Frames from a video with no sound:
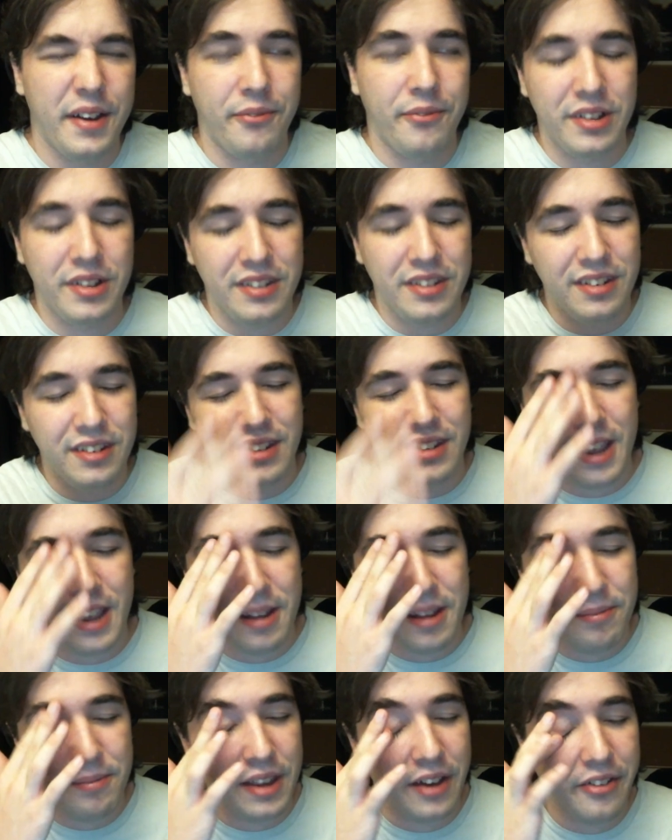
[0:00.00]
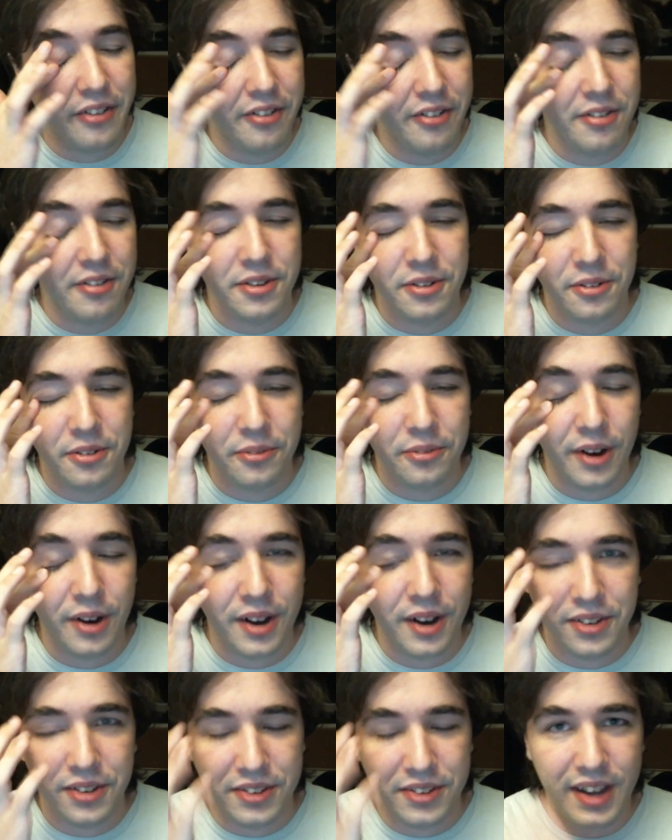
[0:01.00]
what's his name? The other dude
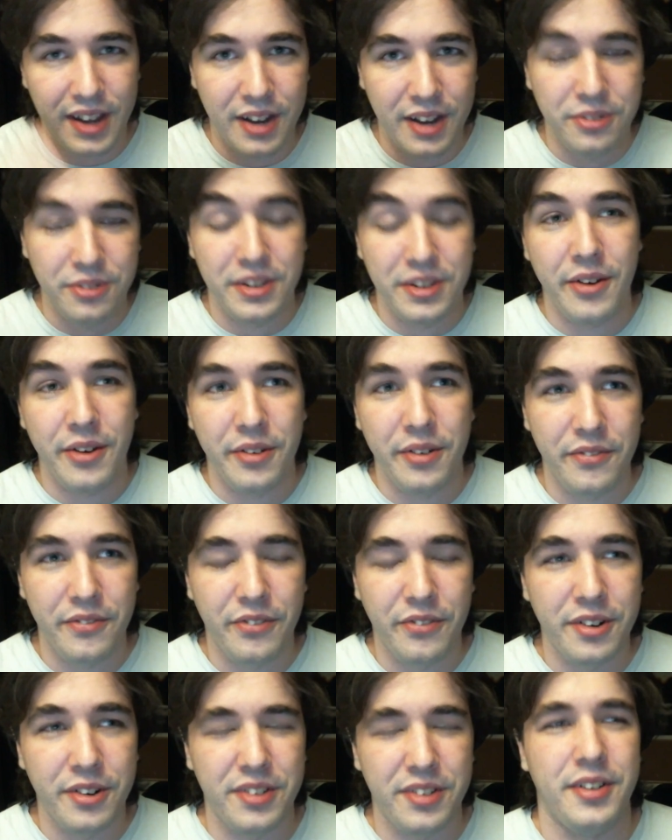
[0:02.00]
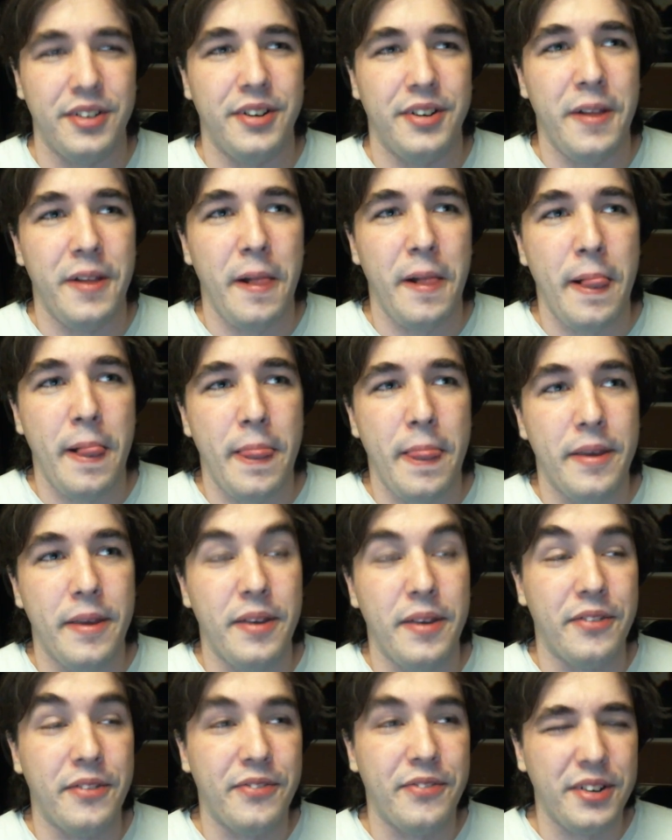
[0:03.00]
was, the guy who's now an enforcer
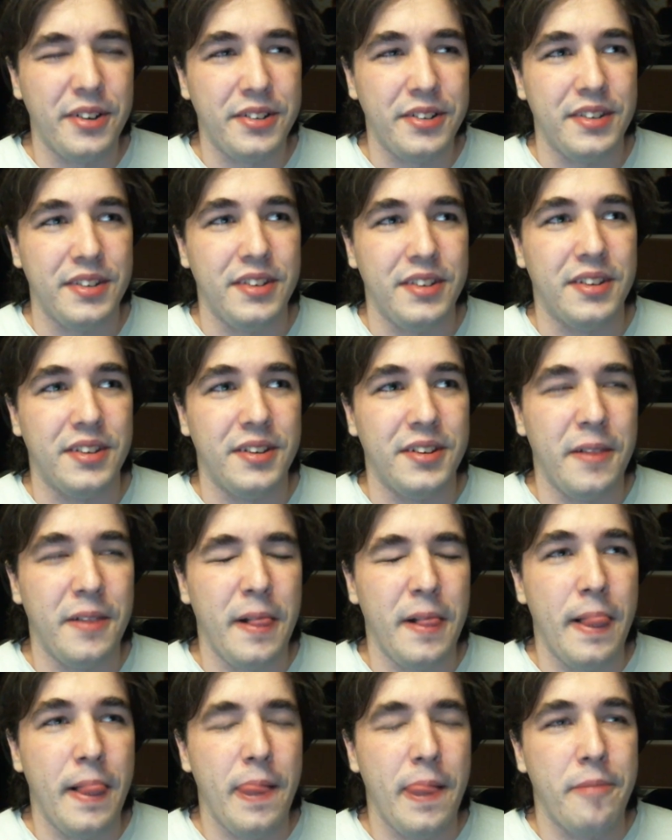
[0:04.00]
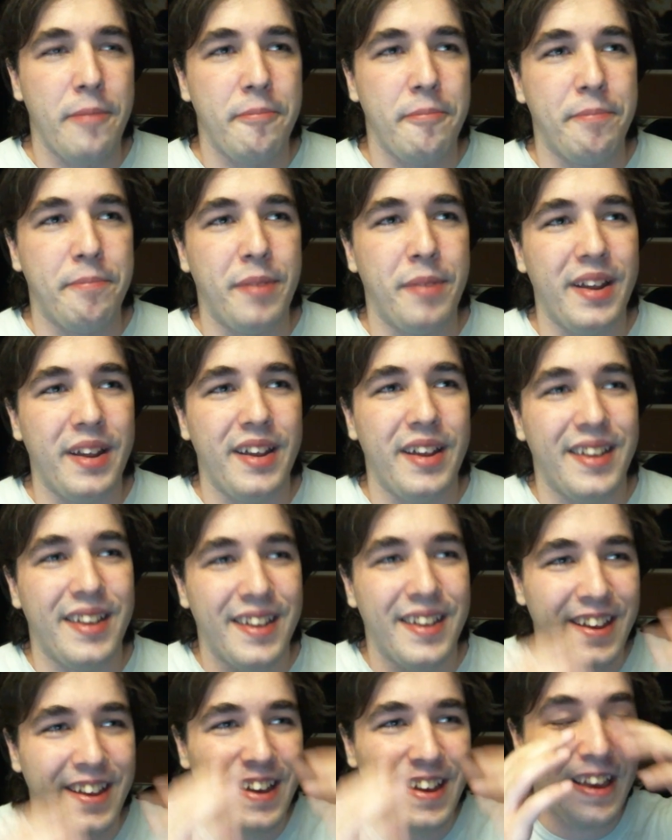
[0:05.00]
in the first season, but
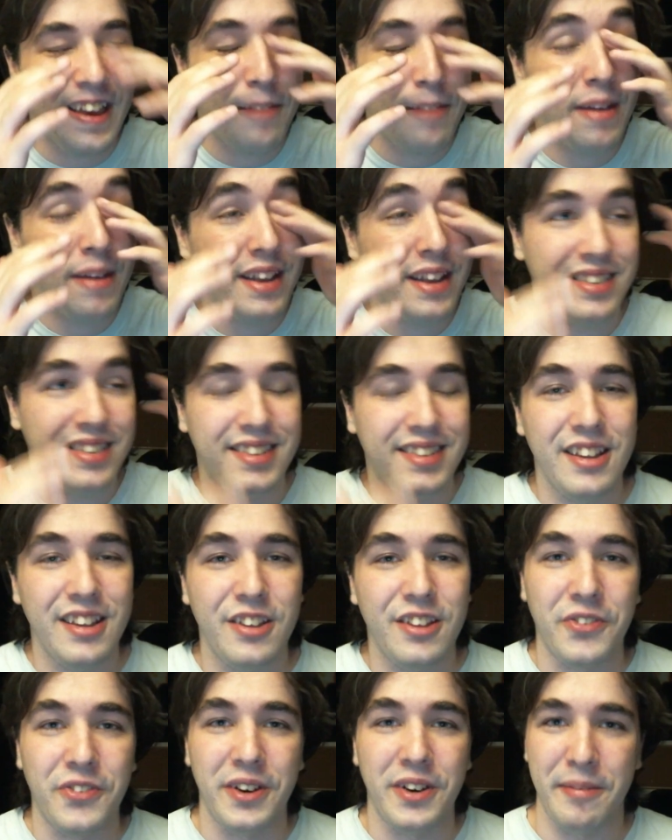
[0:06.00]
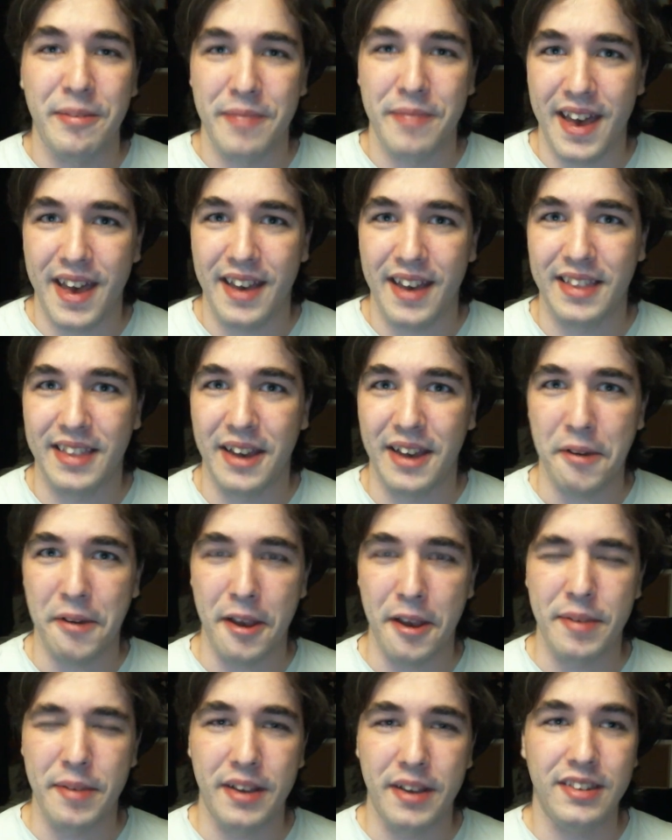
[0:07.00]
it made sense for him to act that
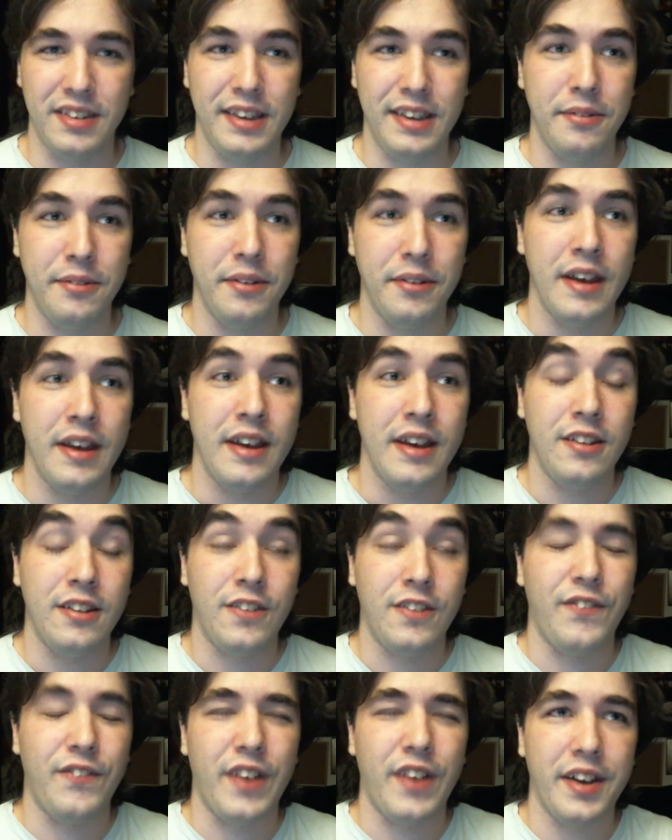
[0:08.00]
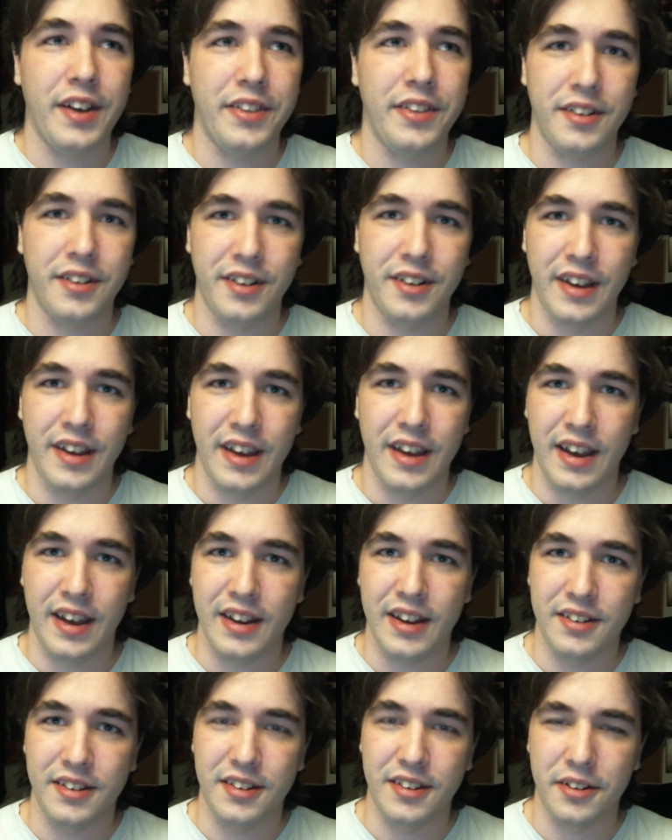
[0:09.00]
way because he his father
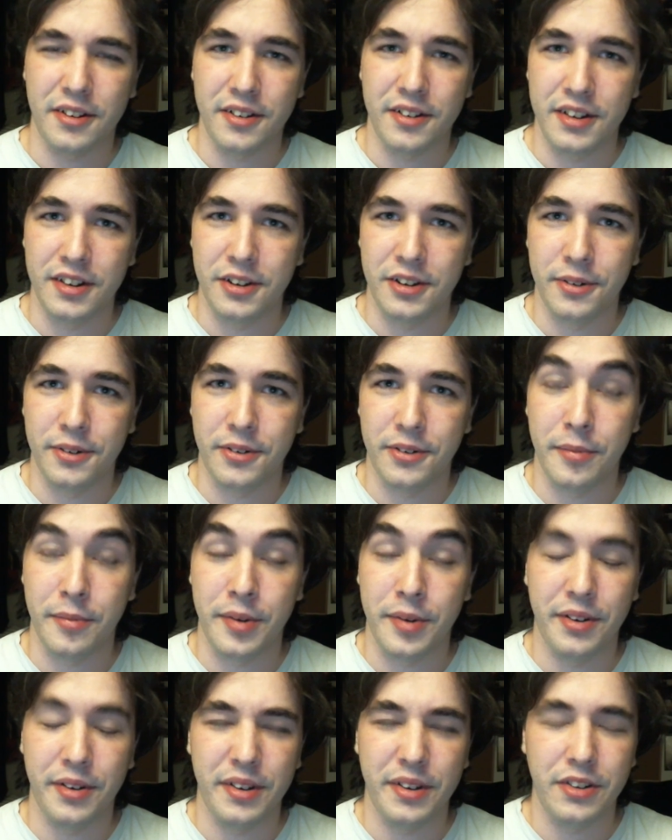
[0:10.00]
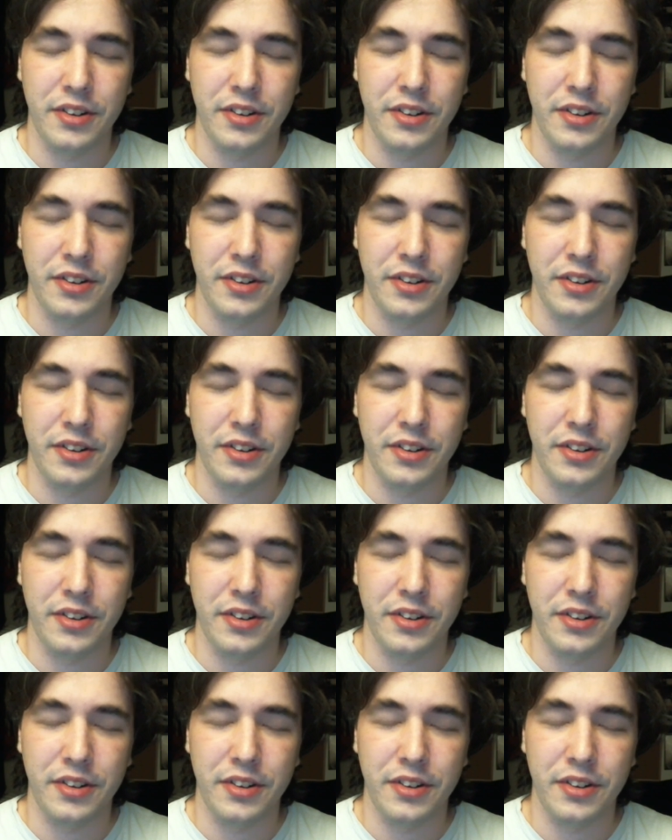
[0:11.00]
had turned into a criminal.